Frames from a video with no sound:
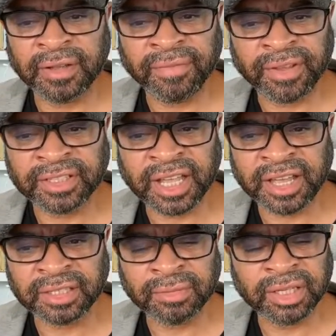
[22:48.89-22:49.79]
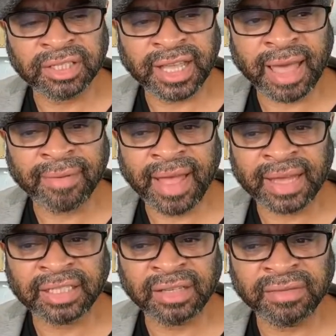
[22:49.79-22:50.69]
There's not as much GABA
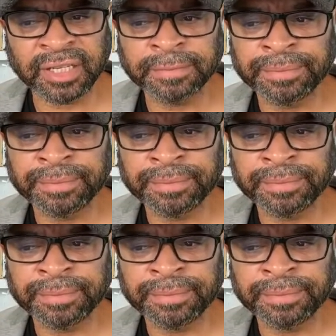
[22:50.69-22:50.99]
activity.